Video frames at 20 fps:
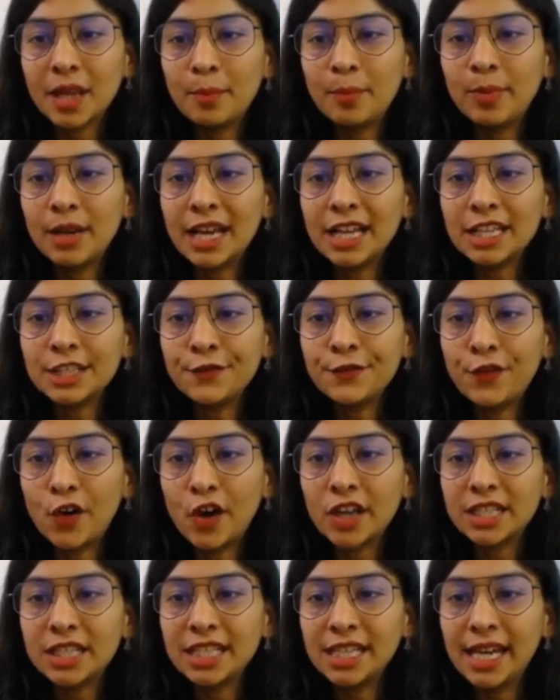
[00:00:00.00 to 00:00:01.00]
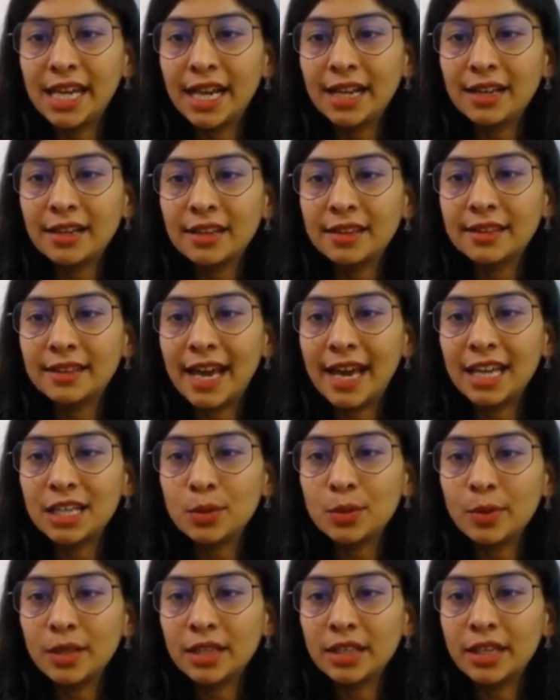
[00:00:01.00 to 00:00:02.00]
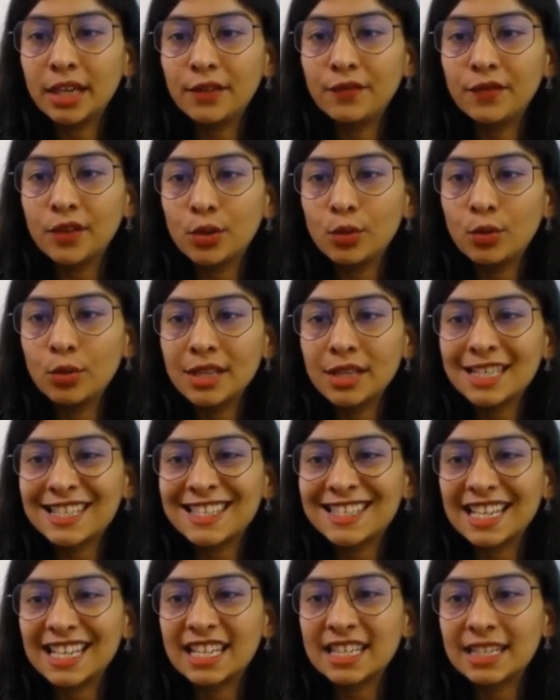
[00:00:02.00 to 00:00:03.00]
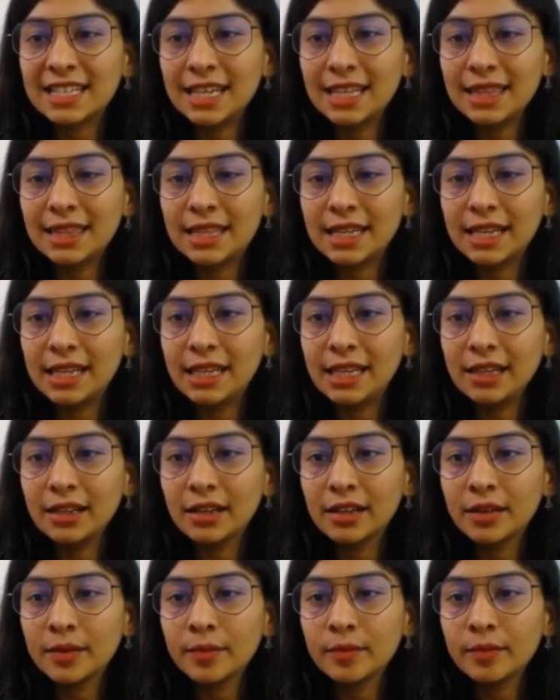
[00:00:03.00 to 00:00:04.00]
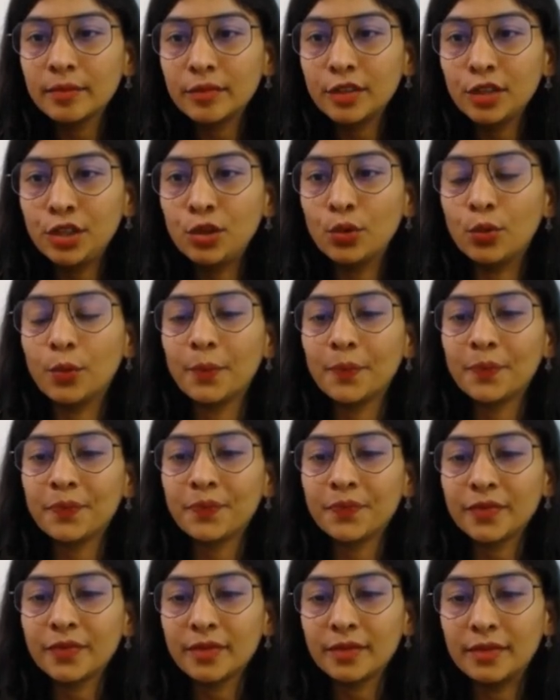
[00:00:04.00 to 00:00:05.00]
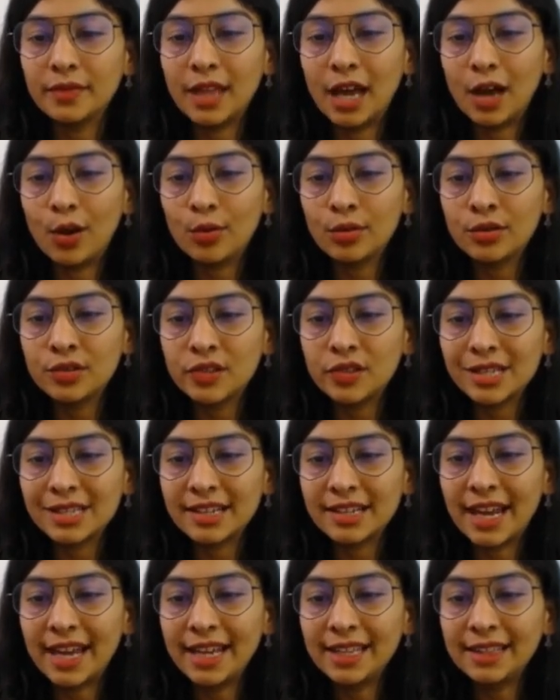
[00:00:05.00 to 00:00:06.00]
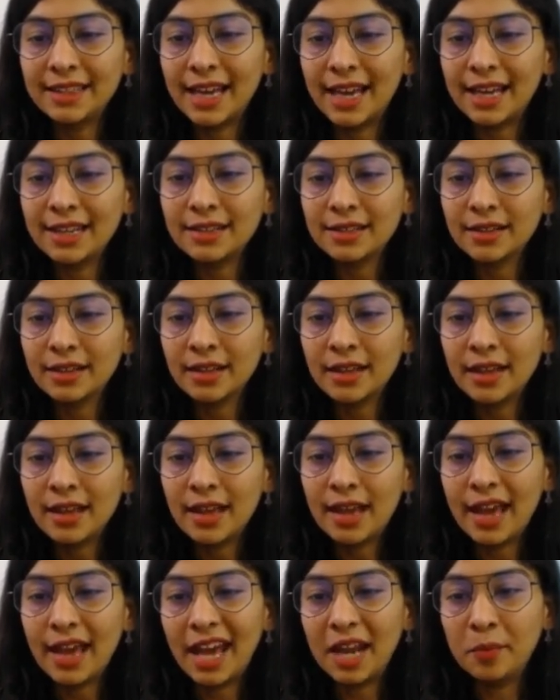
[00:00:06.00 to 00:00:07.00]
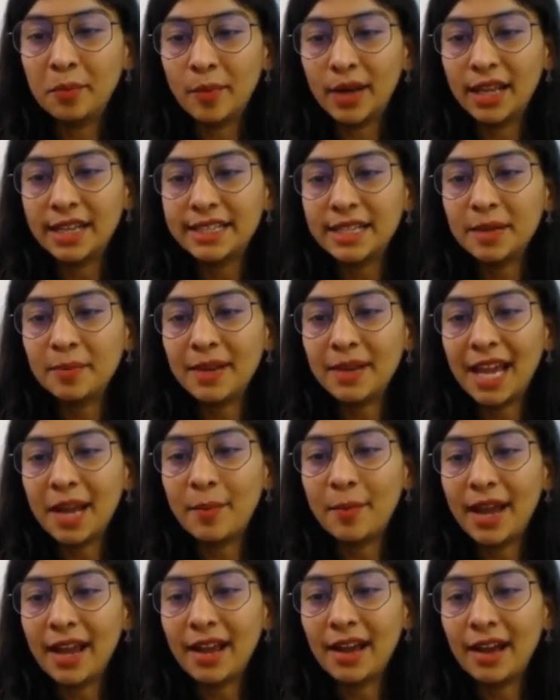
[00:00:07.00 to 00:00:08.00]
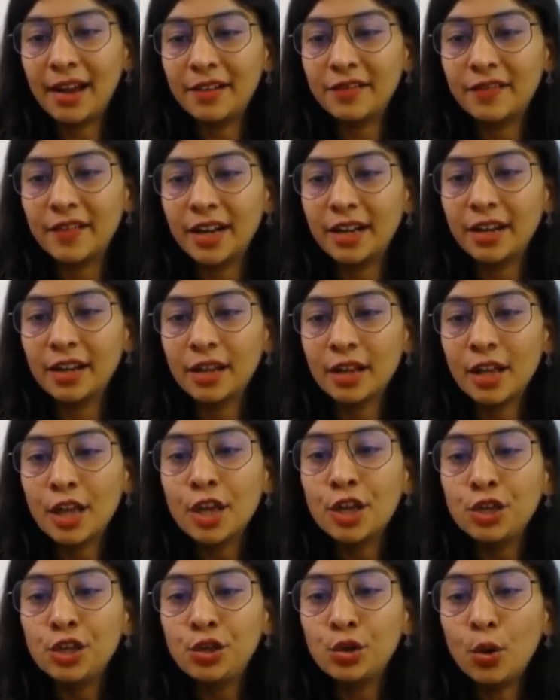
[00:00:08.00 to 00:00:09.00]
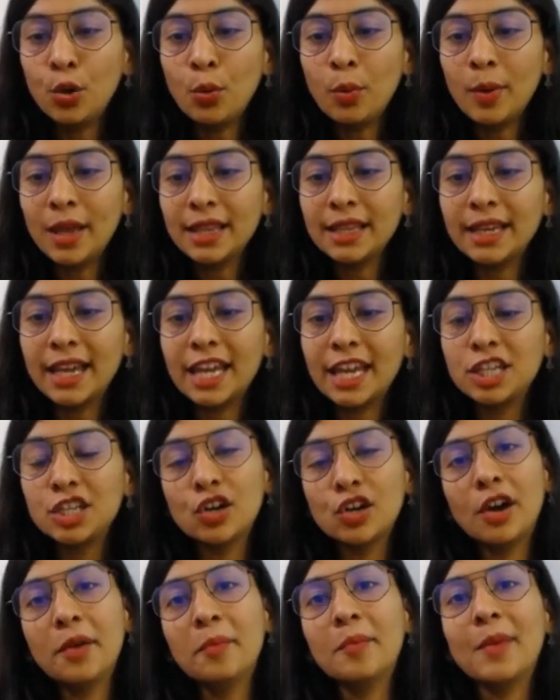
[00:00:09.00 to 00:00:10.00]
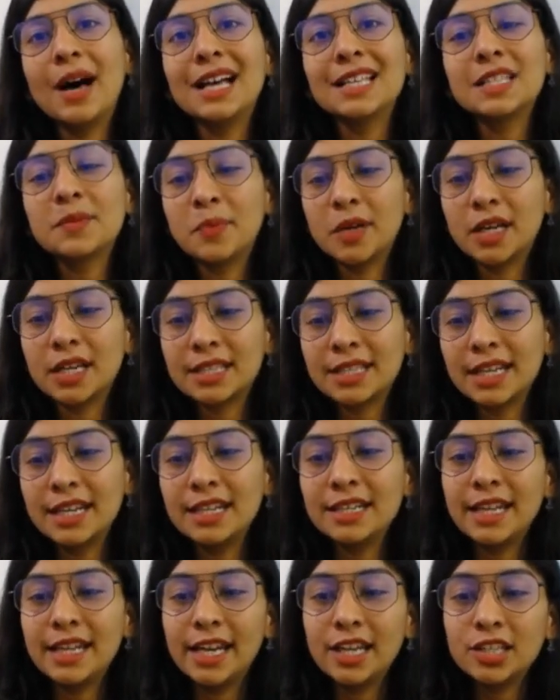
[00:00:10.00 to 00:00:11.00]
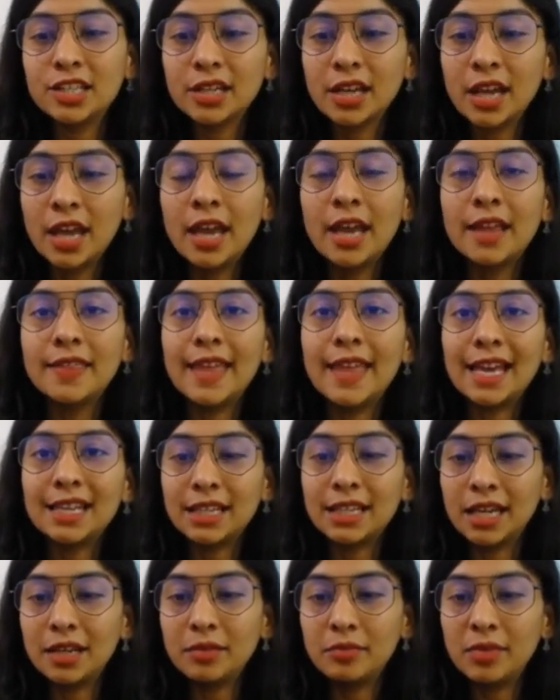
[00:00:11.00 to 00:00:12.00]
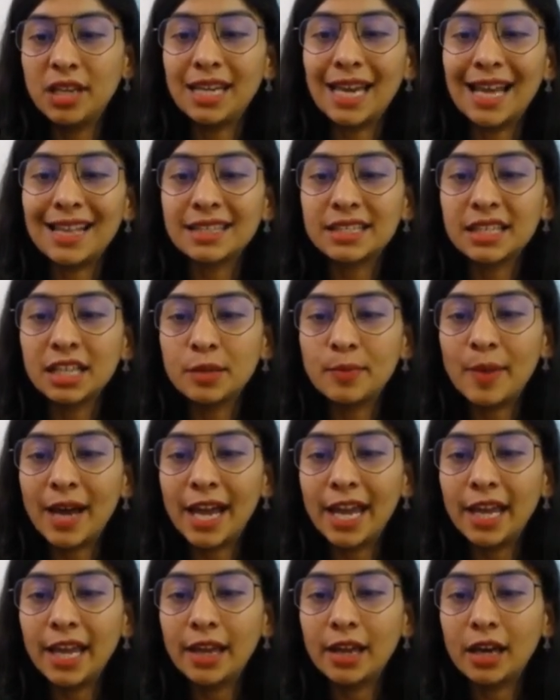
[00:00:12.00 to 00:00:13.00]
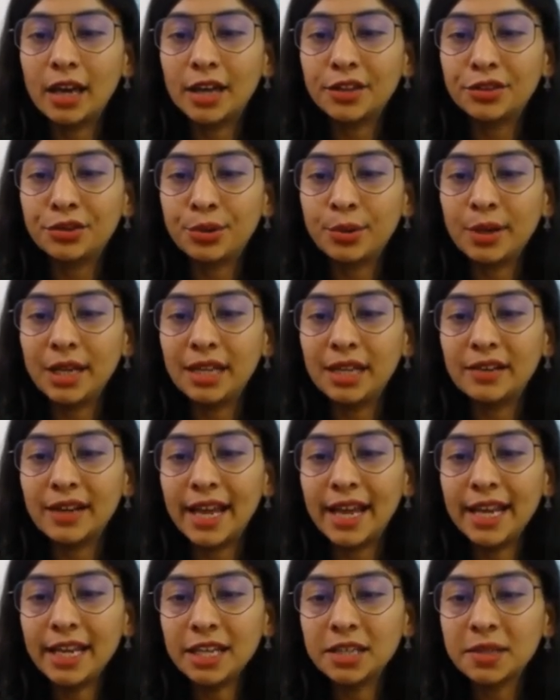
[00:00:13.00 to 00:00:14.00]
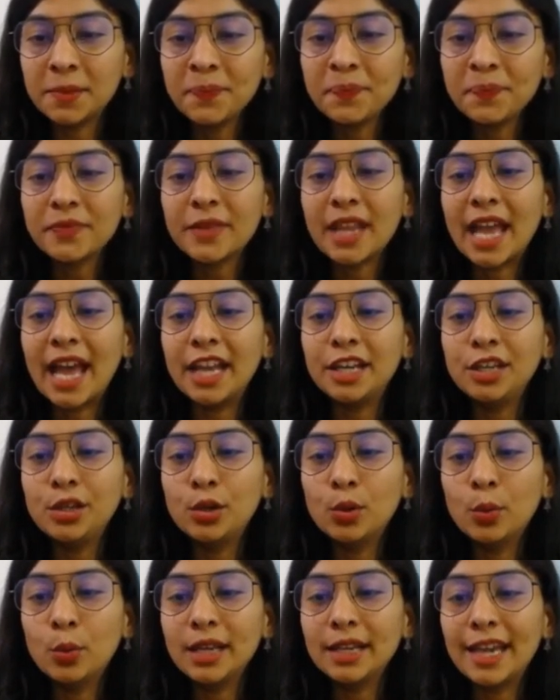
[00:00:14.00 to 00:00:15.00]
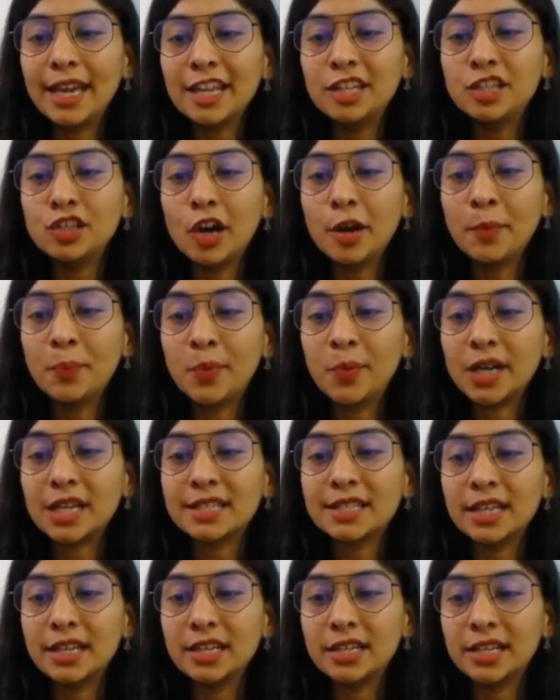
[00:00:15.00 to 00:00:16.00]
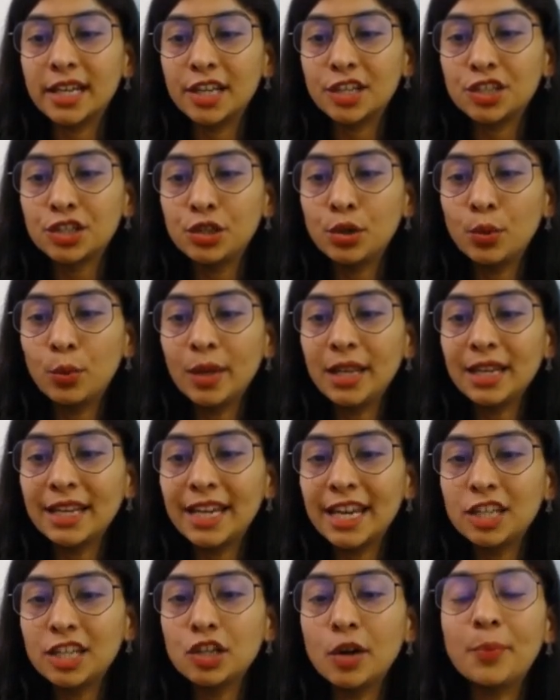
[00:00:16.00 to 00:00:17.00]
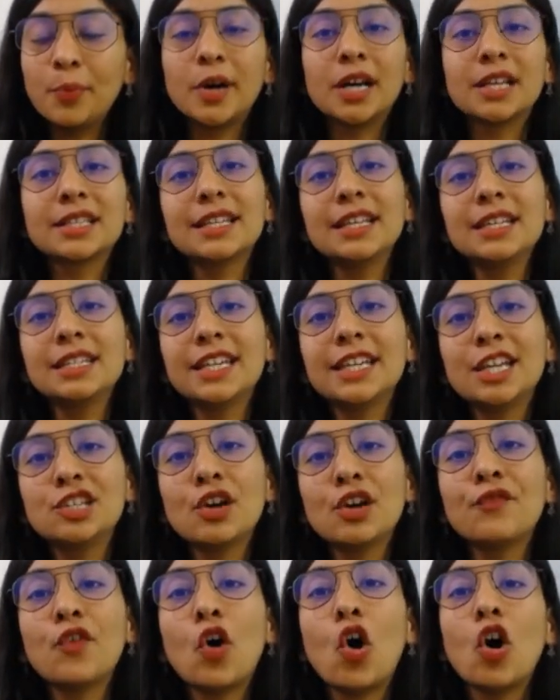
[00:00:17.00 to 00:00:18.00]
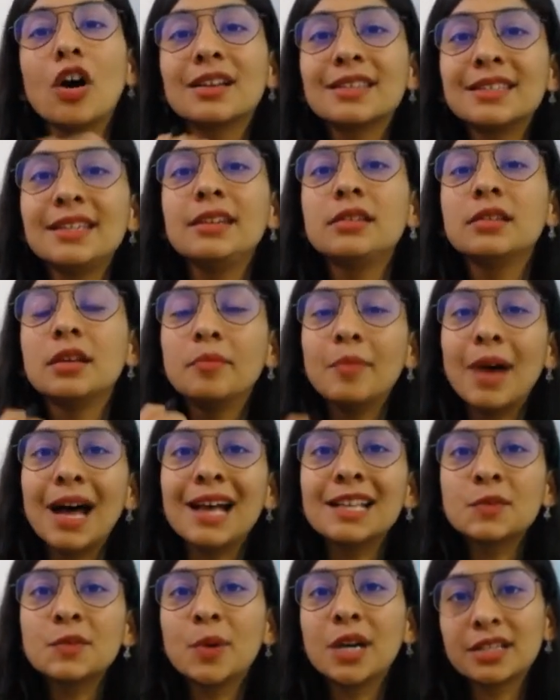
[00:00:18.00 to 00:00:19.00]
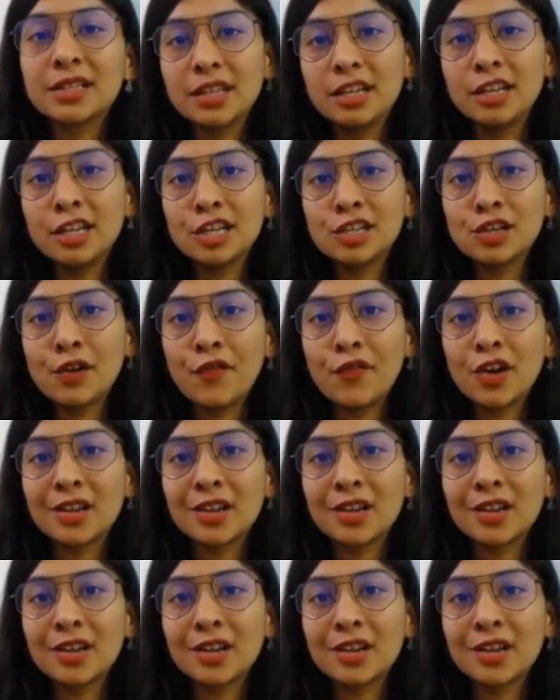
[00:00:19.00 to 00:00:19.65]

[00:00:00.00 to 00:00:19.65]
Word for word: plus 48 that will give you 63 U. Now just write that and multiply by 100, you will get your mass percentage that can be cancelled by uh, 3, right? And you will get your percentage. You will get your percentage of oxygen, mass percentage of